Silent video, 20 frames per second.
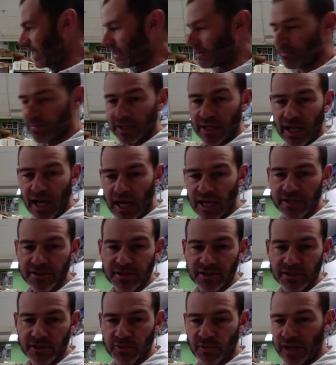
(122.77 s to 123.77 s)
in
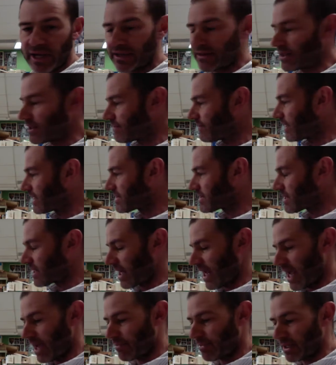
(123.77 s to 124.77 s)
Picasso's way, the events that
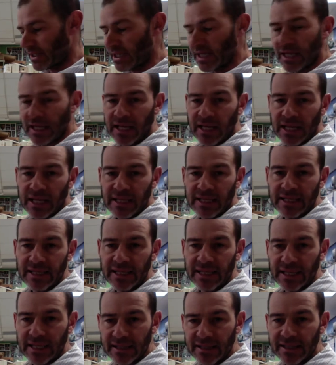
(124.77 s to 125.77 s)
happened
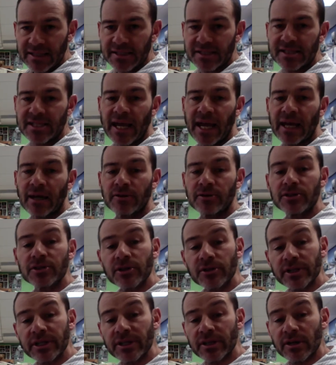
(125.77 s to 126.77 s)
in this town
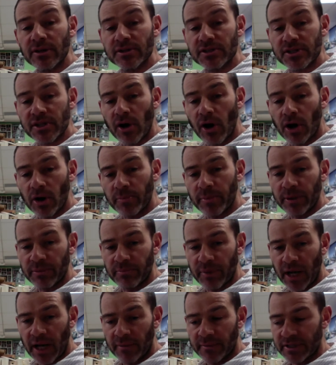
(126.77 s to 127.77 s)
during those carpet
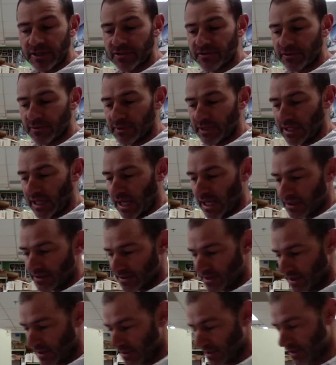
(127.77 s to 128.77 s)
bombings from the
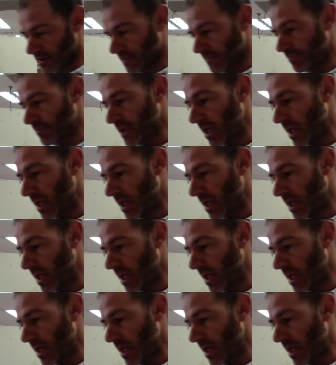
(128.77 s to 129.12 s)
Nazis.